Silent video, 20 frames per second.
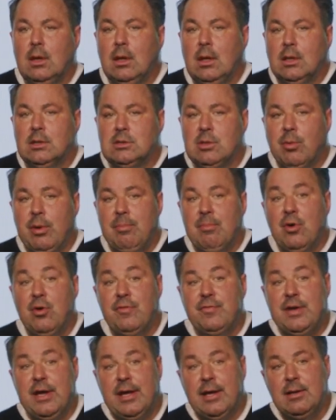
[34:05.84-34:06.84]
So we
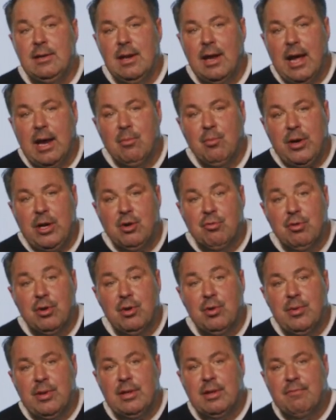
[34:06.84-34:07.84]
moved in and we
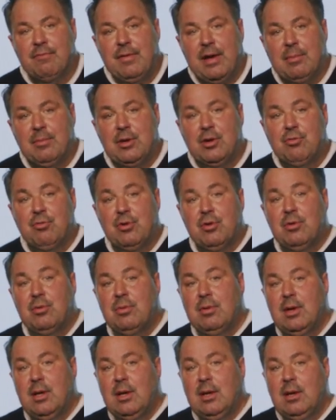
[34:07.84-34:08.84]
grew, and the family grew
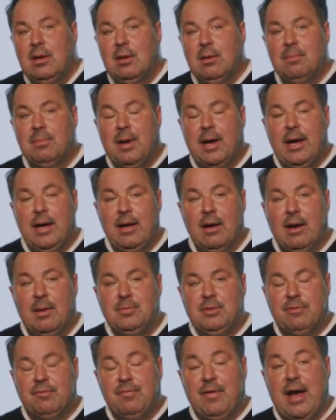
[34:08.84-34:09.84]
by up
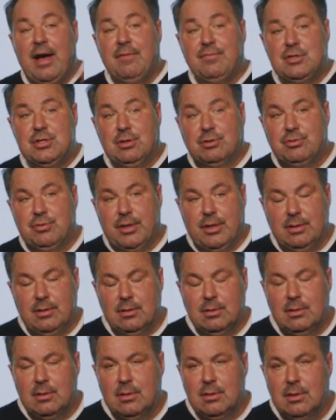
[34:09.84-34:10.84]
to five children.
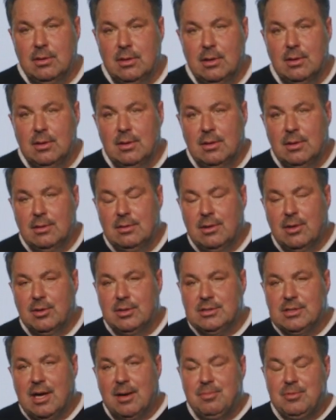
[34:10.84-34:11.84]
Notice
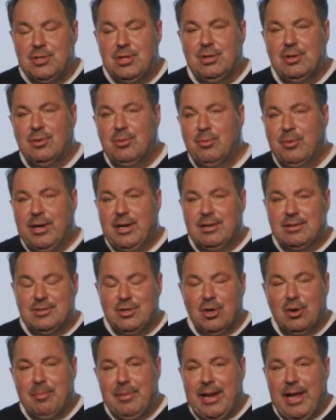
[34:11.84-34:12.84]
up to, we
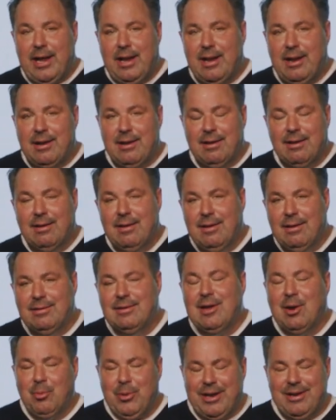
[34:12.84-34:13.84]
terminated,
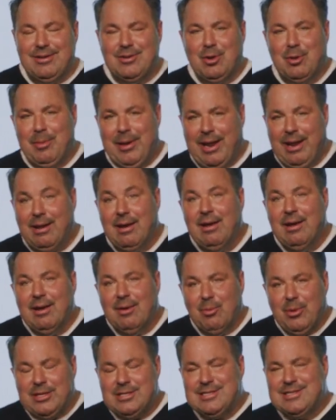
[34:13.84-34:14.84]
no, we didn't terminate,
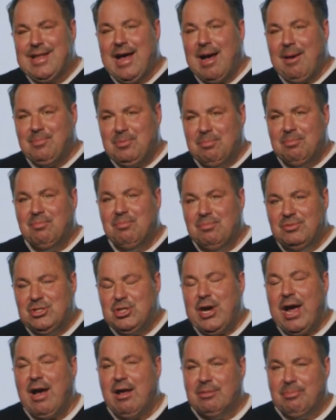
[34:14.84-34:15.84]
we stopped
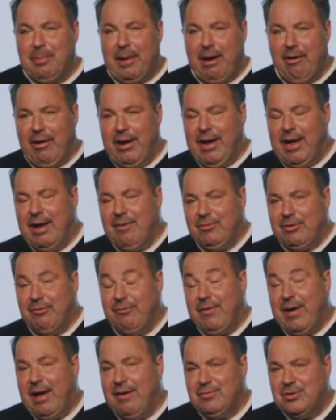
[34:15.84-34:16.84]
childbearing after
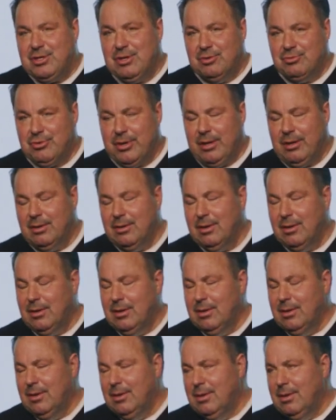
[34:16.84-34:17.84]
five children.
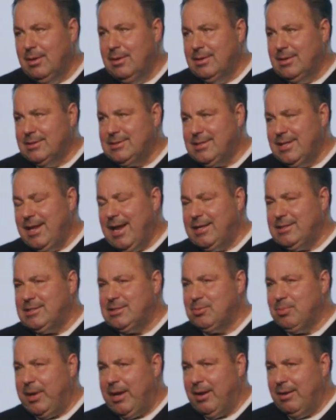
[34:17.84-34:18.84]
That's the
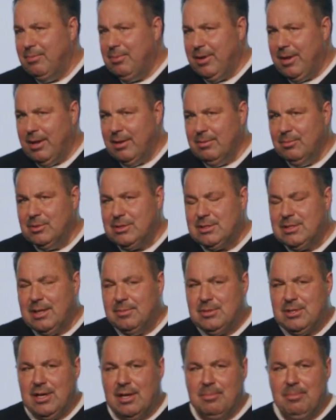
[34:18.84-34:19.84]
nicest way to put it, which stopped
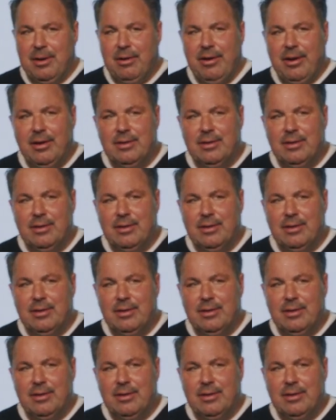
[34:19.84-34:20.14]
childbearing.